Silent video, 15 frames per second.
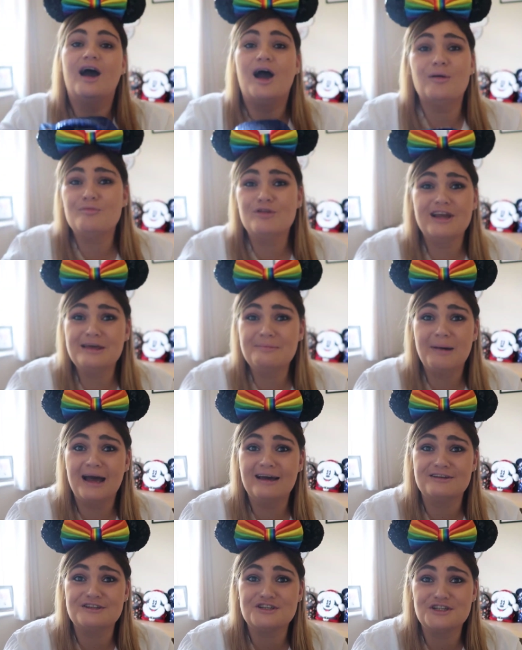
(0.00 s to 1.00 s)
I'm really
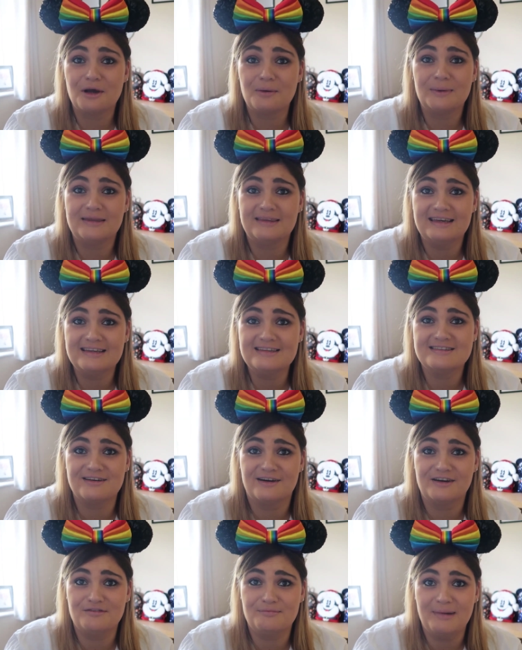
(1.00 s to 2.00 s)
bad at showing the
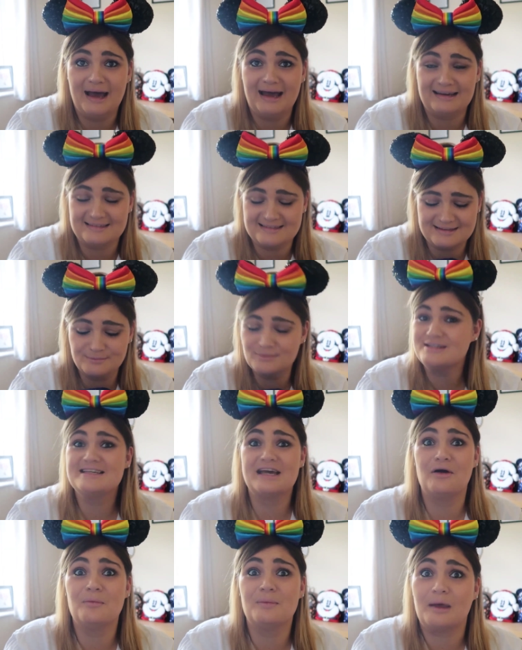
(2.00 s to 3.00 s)
inside of bags. Someone
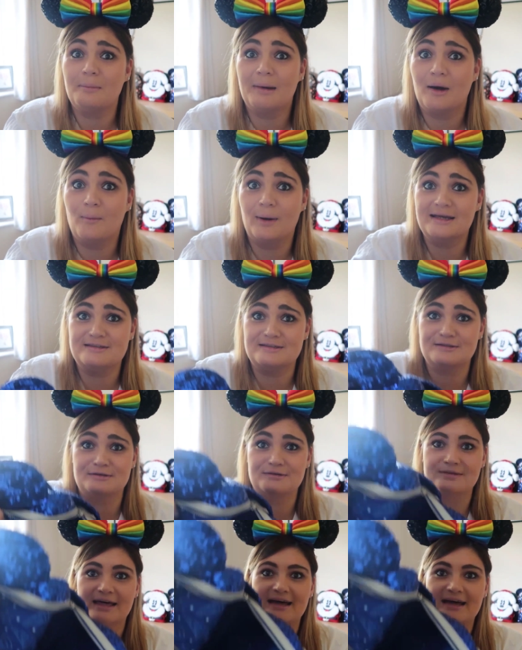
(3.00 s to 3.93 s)
tell me a better way to do